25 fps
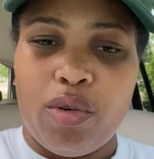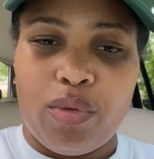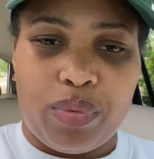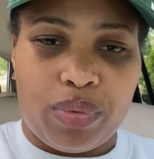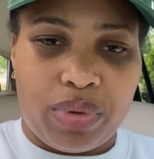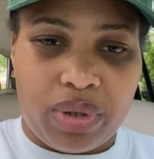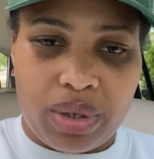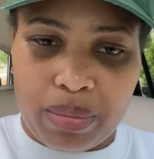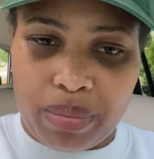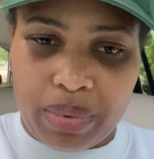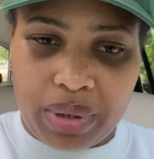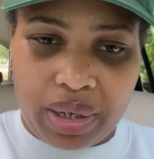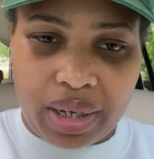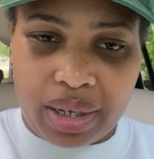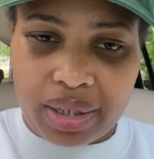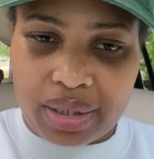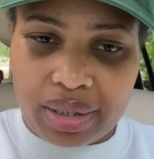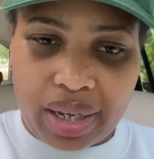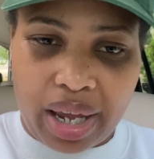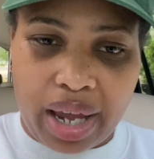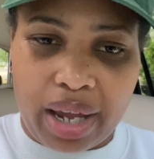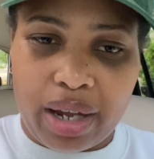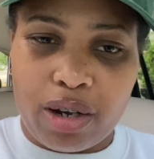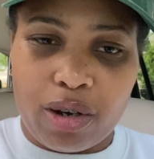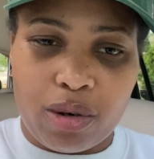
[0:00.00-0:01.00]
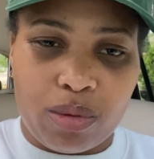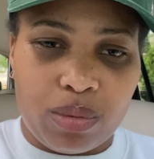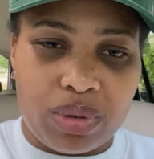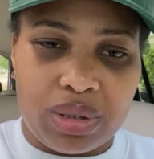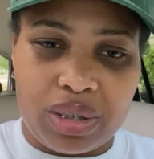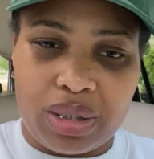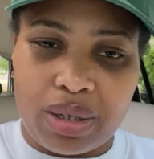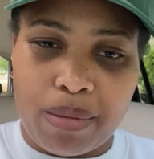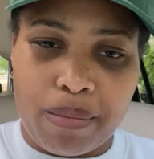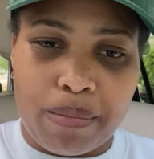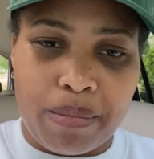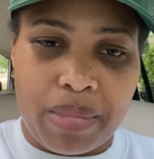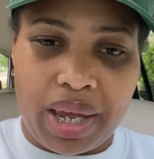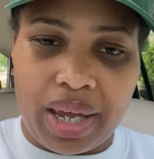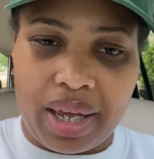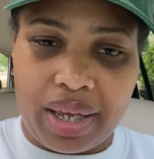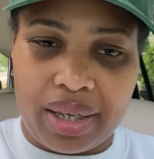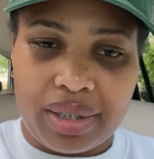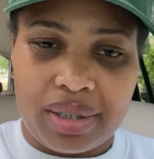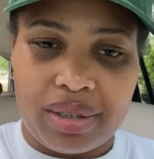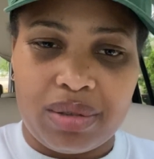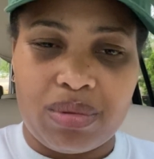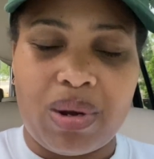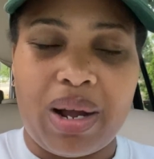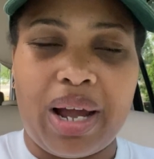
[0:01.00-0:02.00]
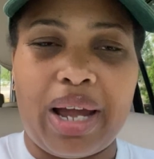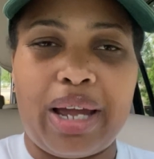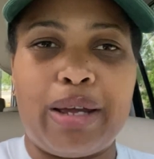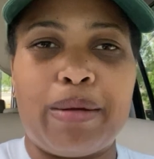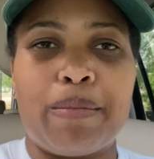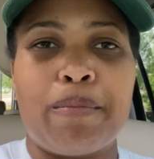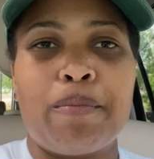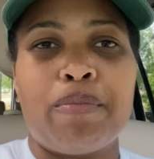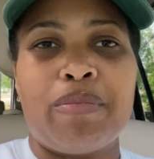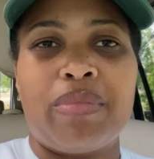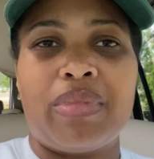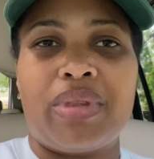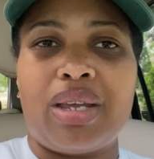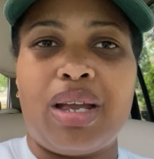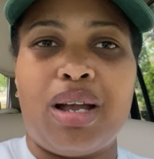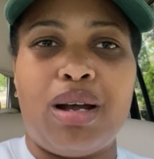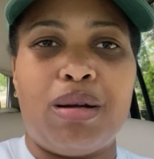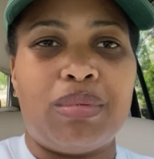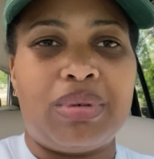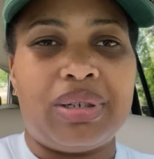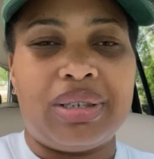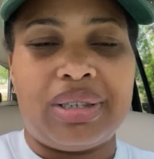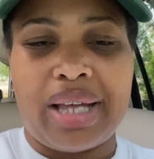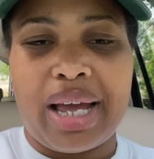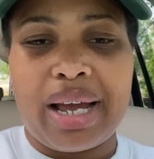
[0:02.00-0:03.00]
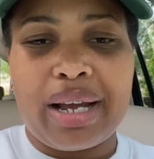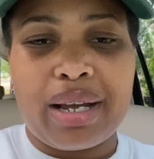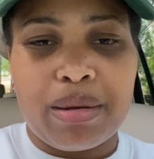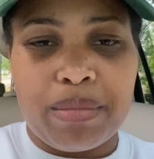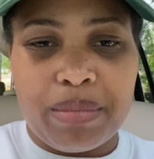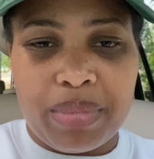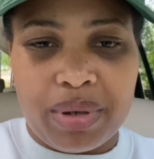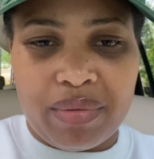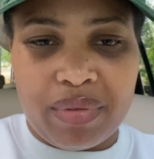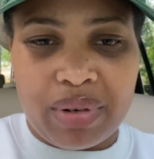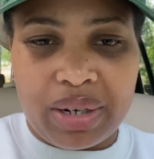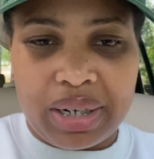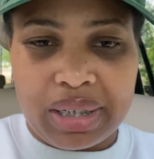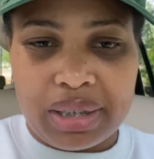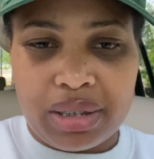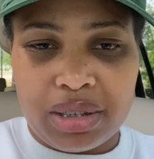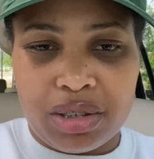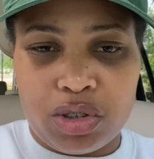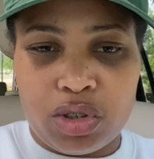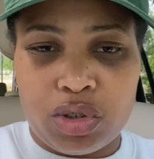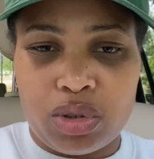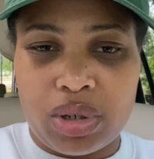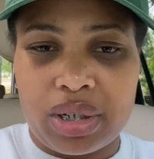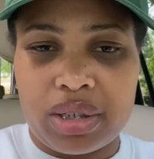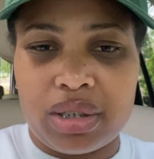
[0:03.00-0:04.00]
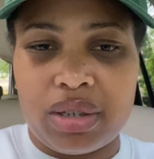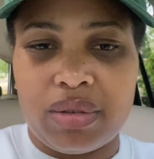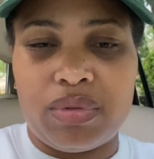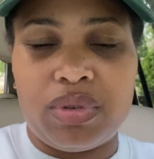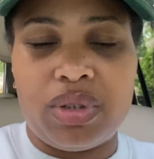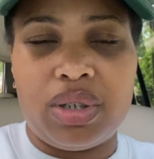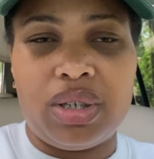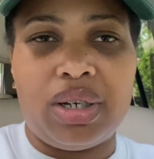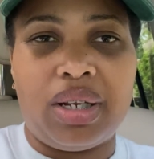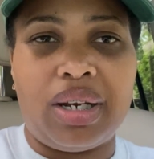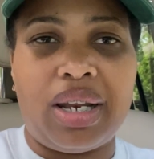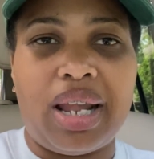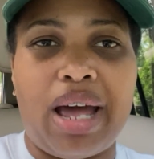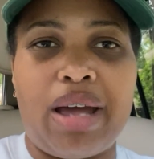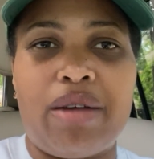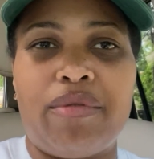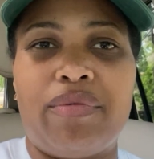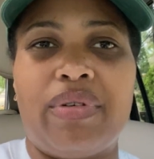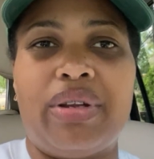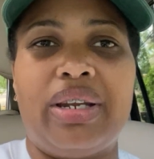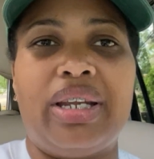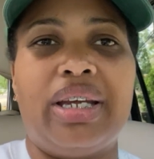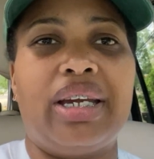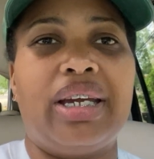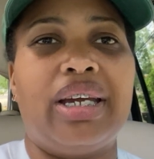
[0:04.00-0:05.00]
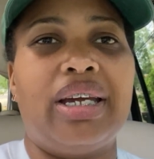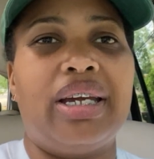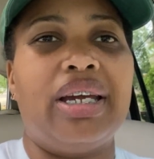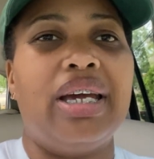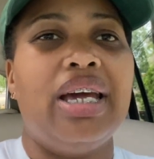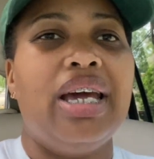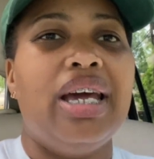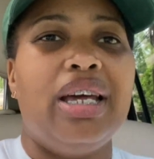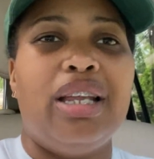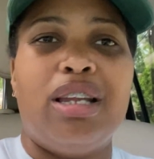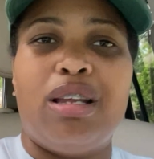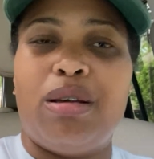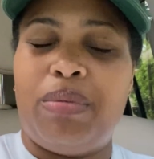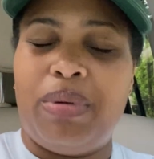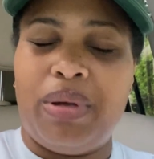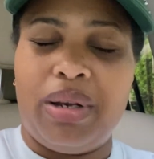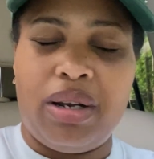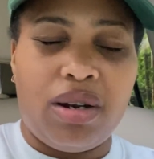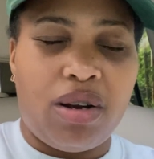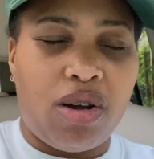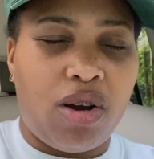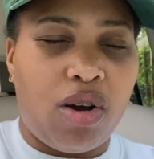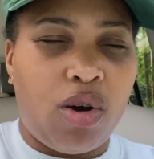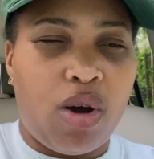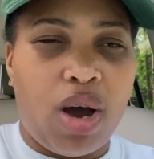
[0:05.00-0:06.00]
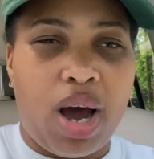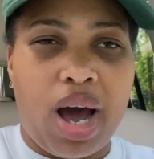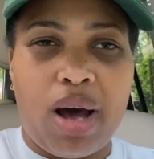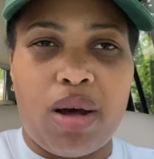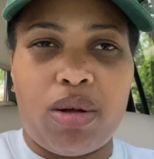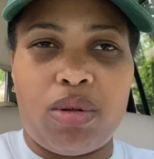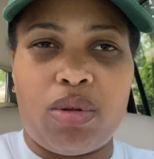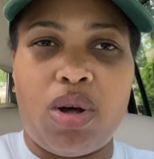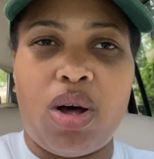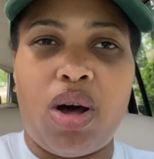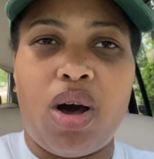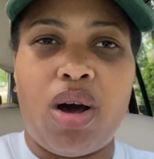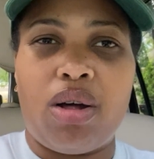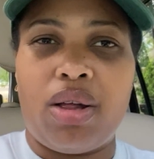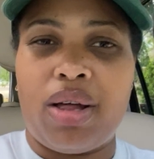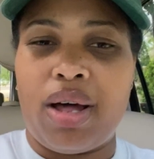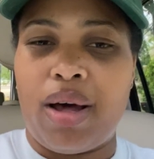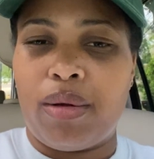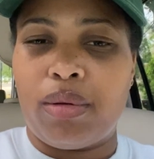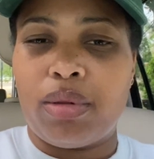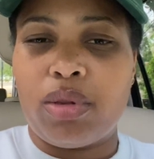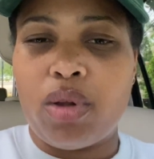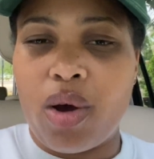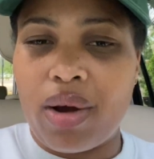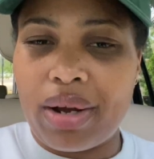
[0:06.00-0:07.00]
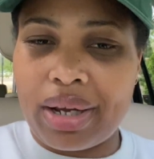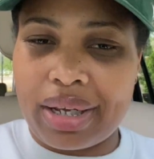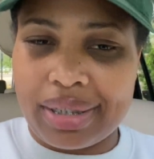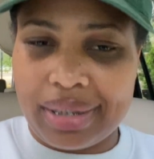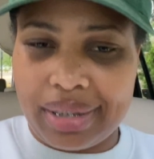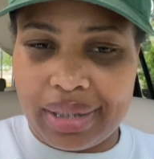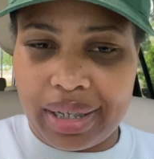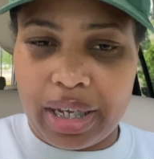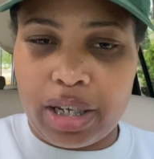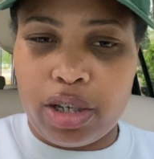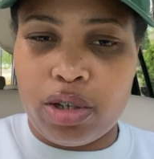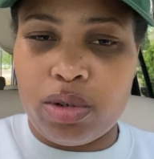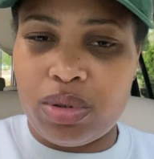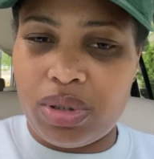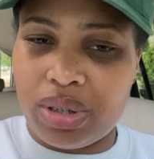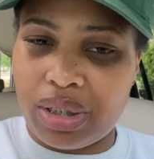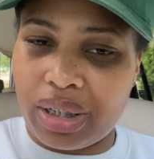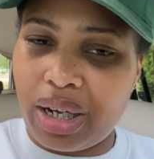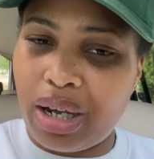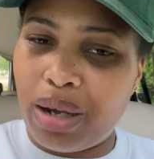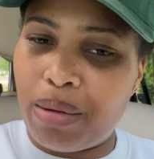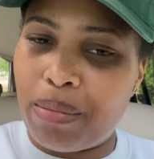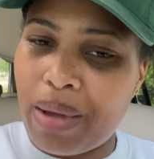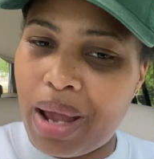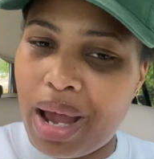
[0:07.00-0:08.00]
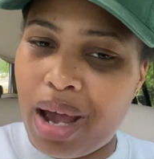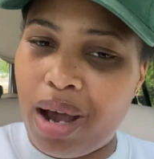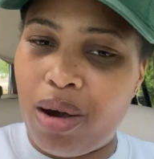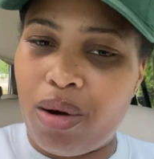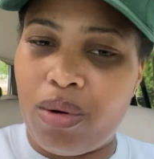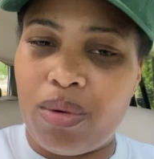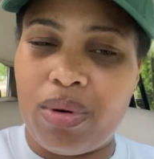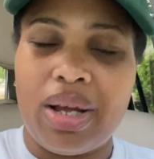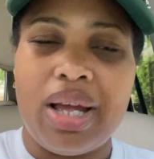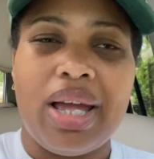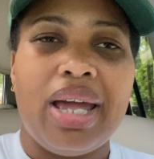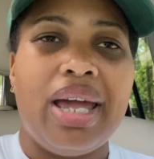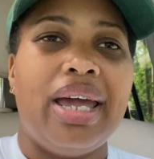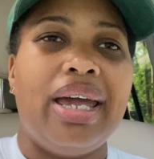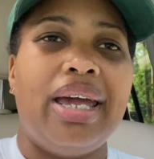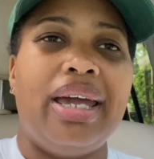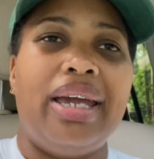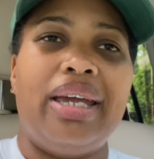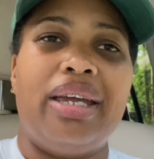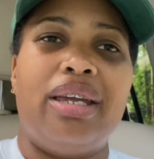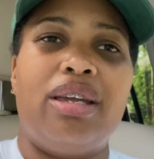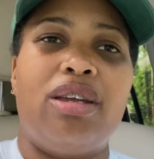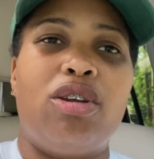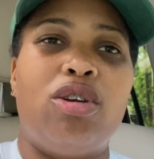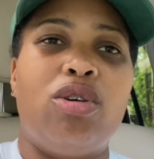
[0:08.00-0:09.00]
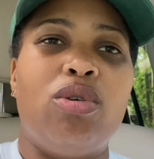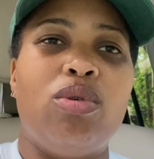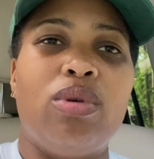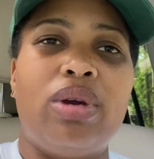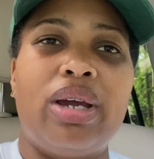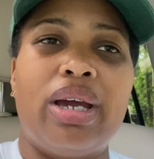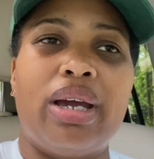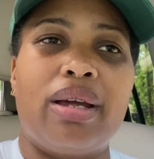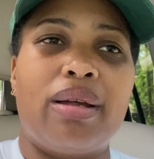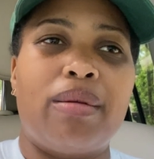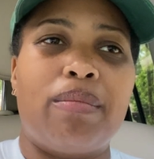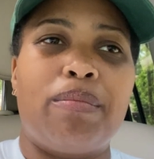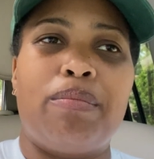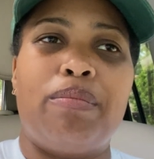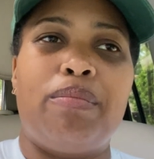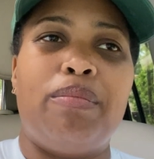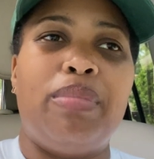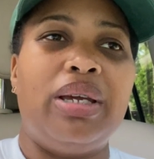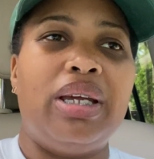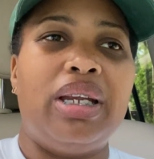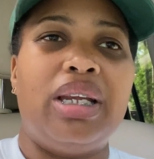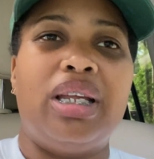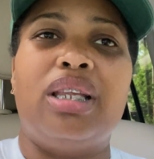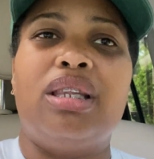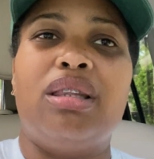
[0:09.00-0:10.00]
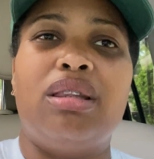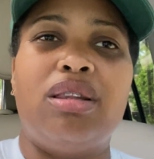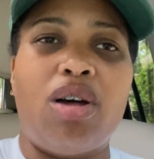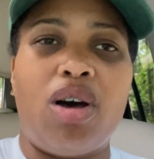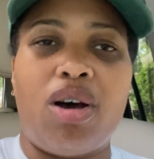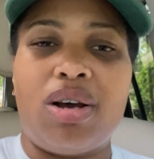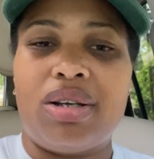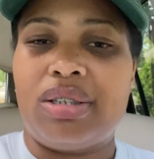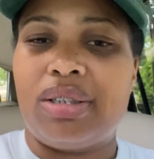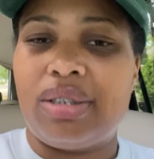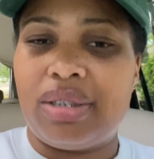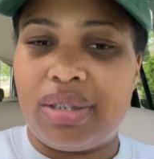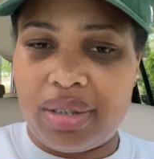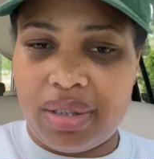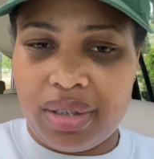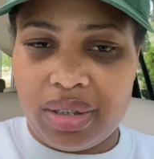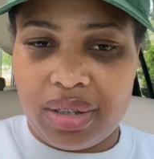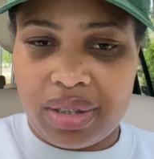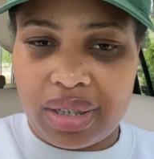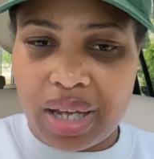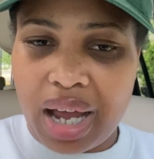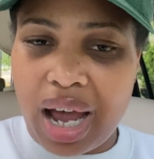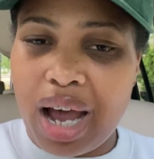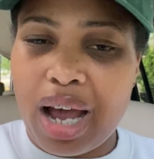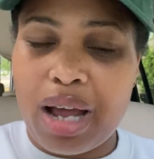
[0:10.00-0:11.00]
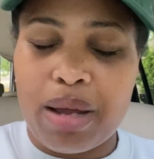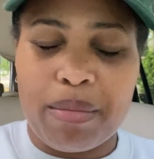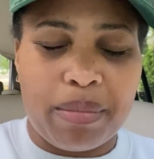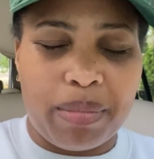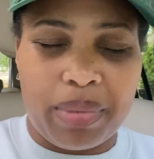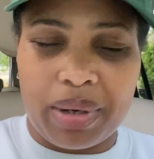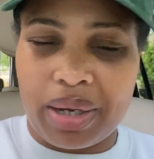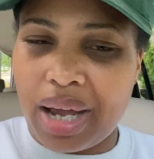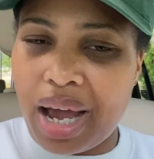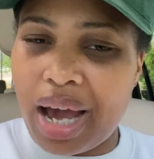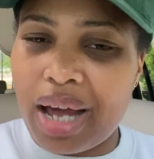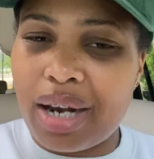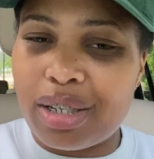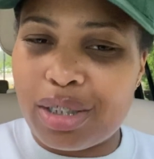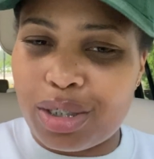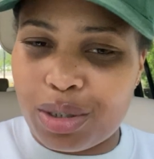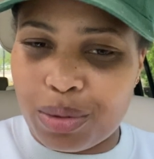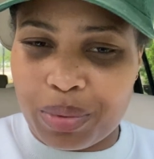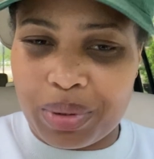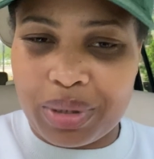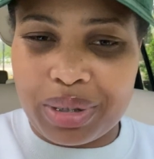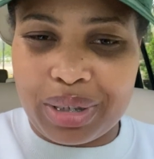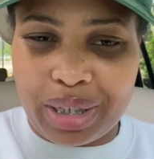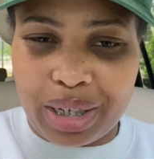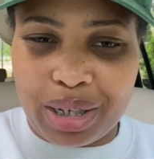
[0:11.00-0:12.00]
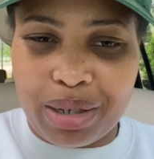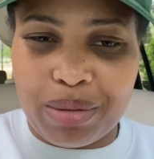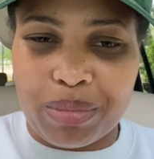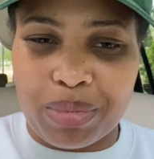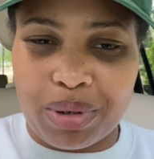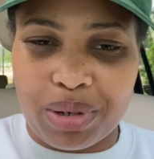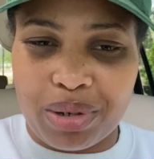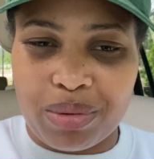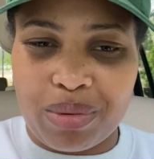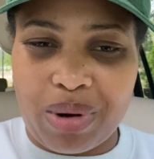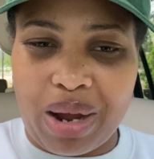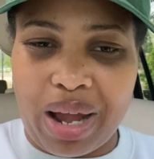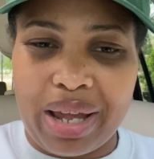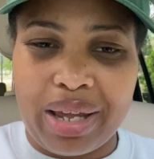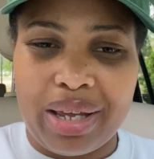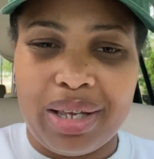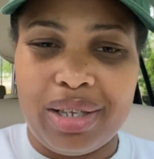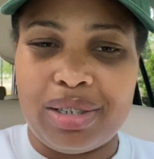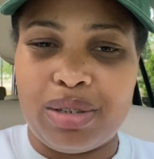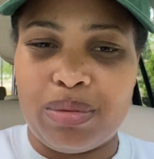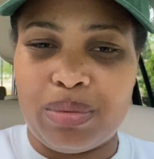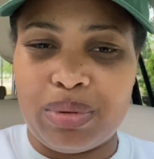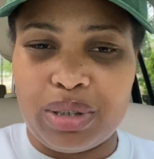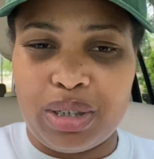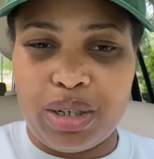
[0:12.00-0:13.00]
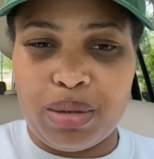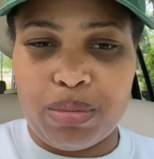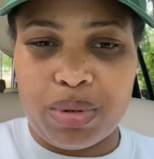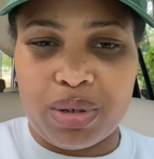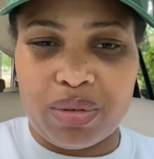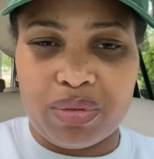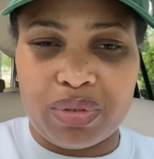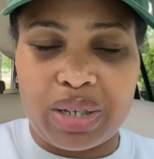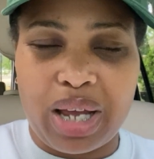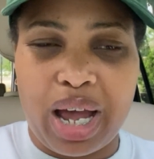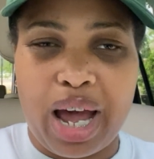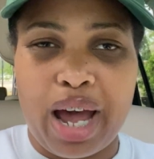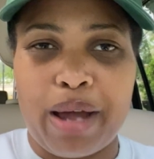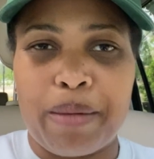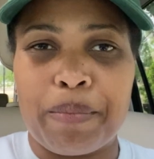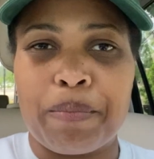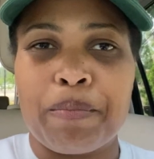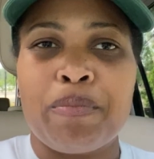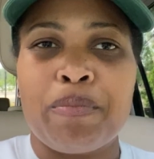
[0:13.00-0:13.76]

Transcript: to be entangled with some mess right um because that can be very destructive to your life and it can depending on how how, how long it take you to come out you can be in lost time but god is a redeemer right he's a redeemer of time